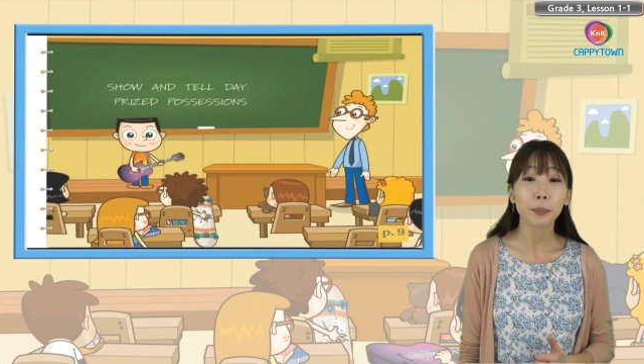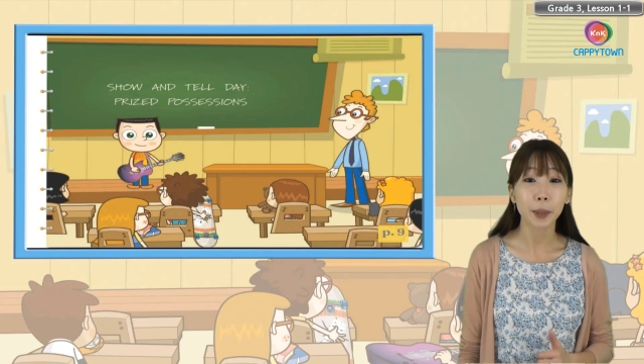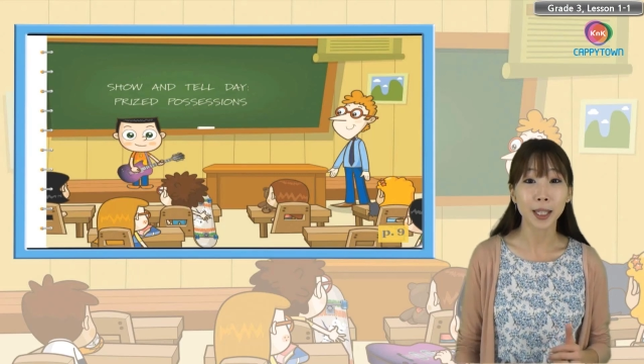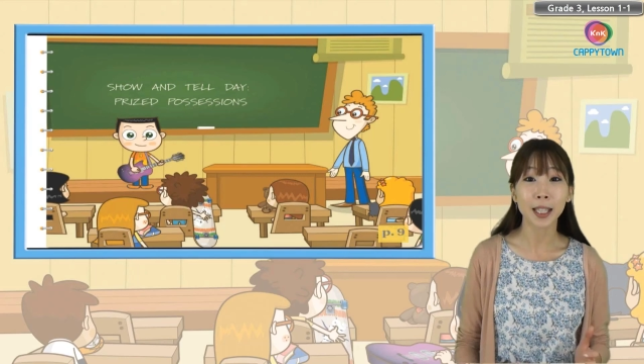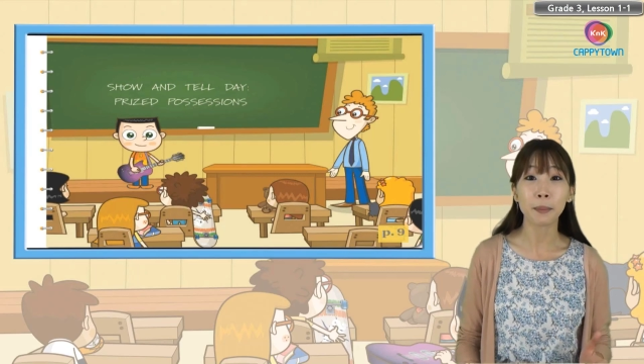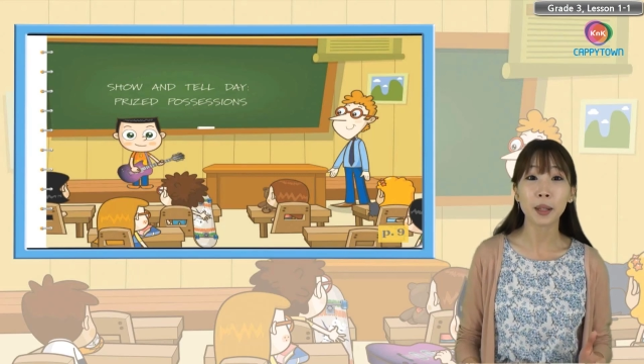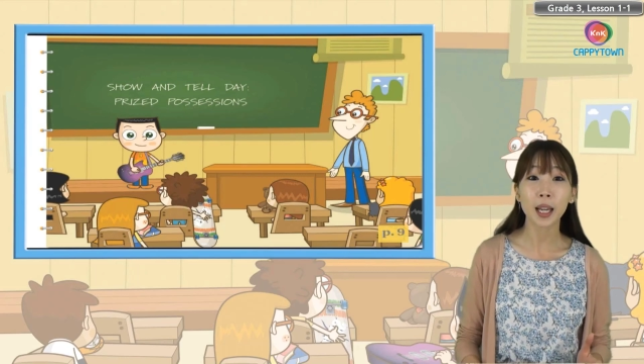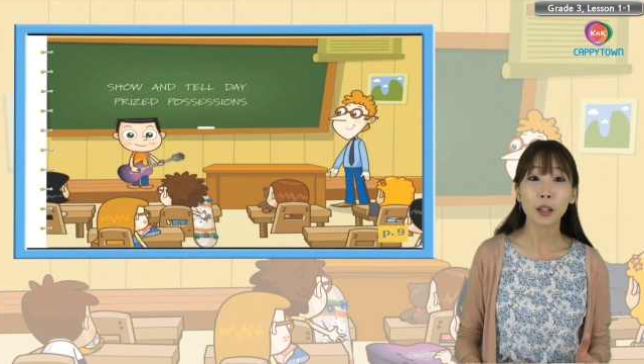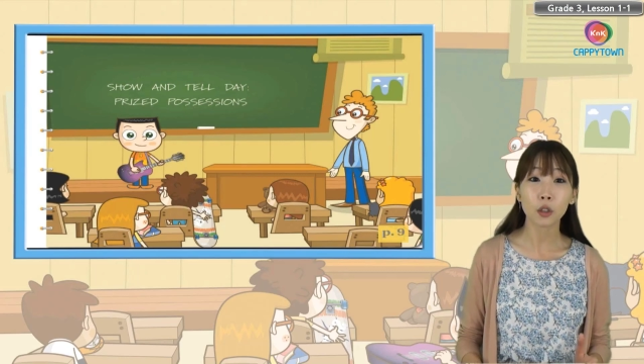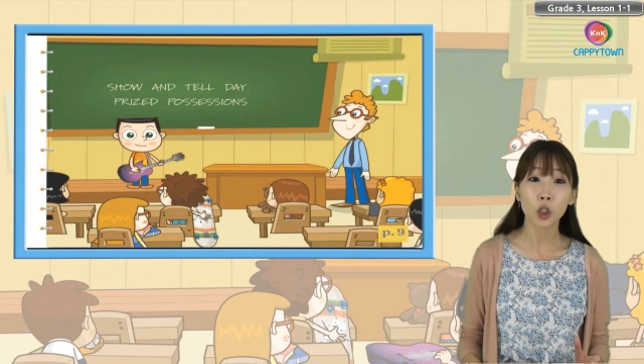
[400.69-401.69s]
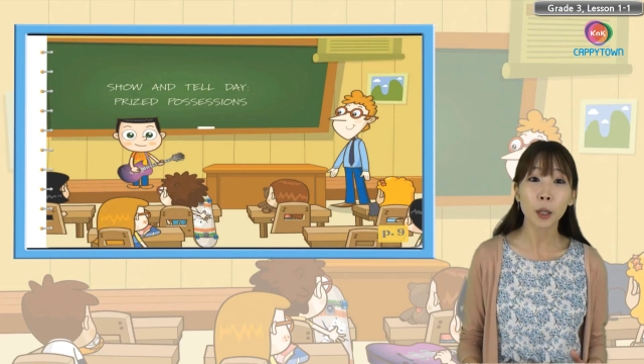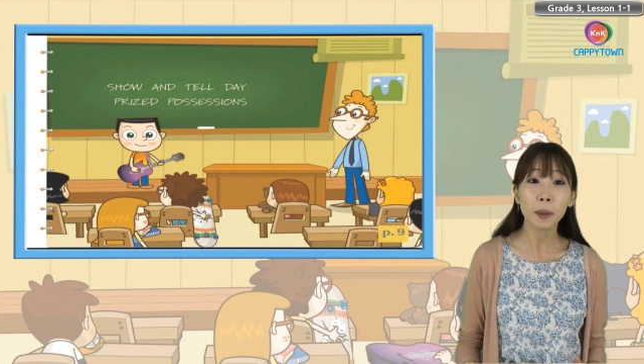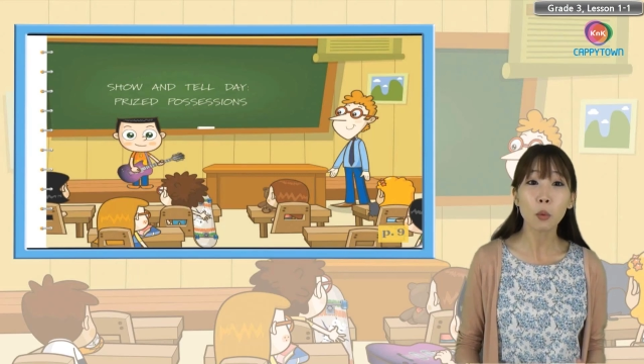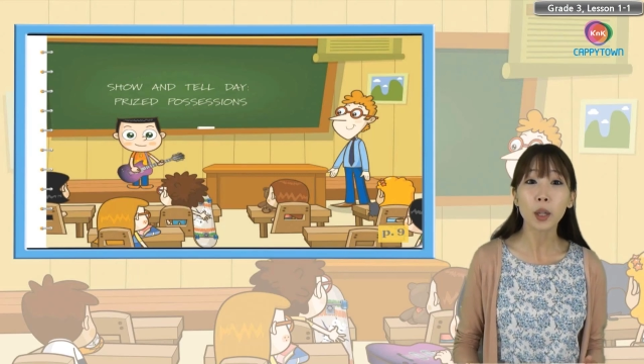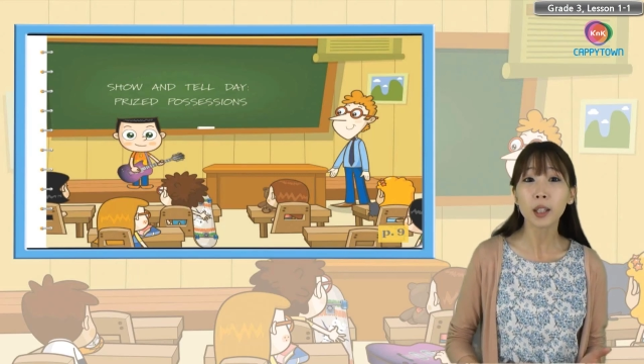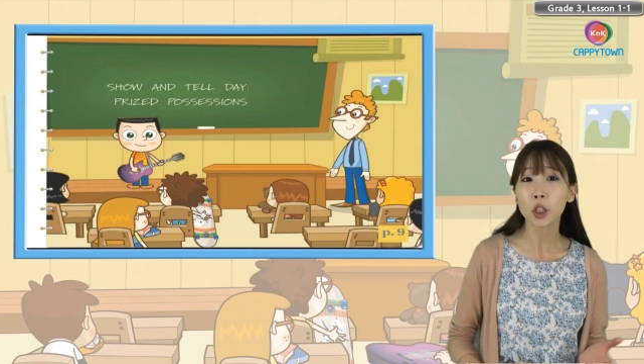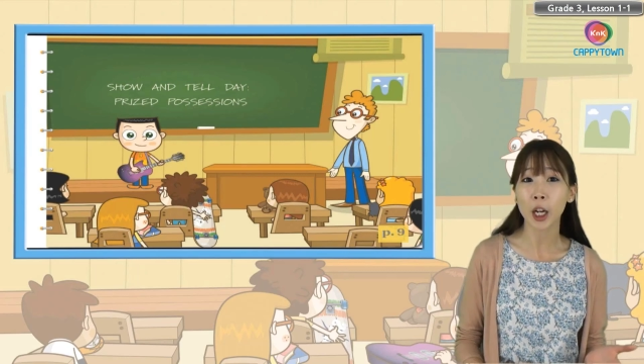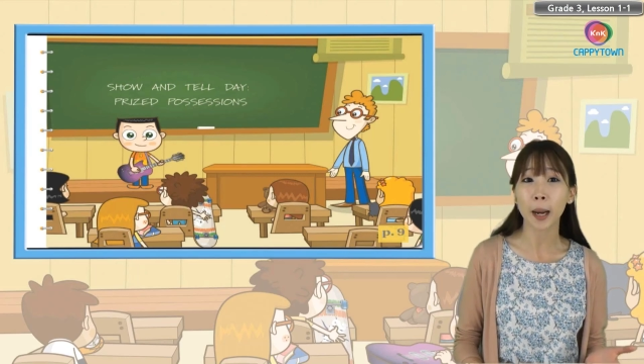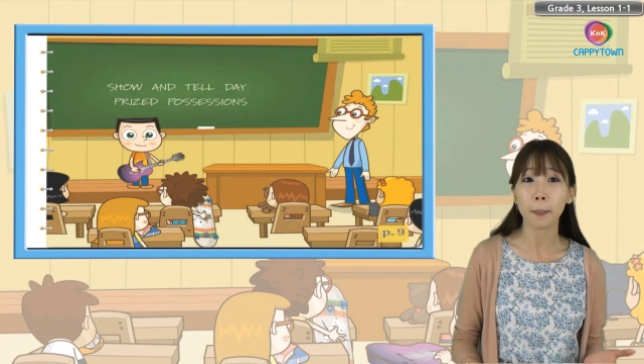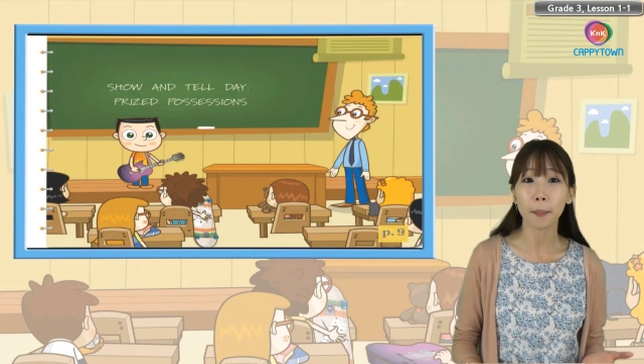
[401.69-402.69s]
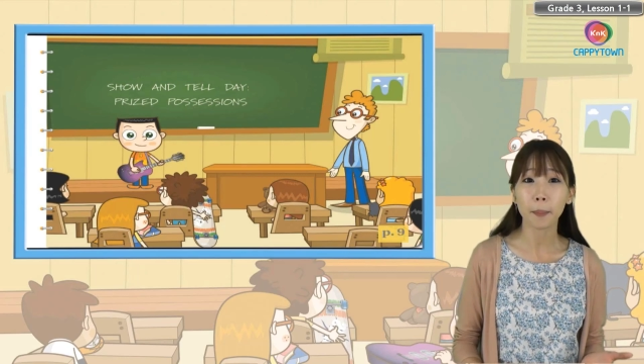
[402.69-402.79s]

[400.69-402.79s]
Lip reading: But someday, Jimmy will jam.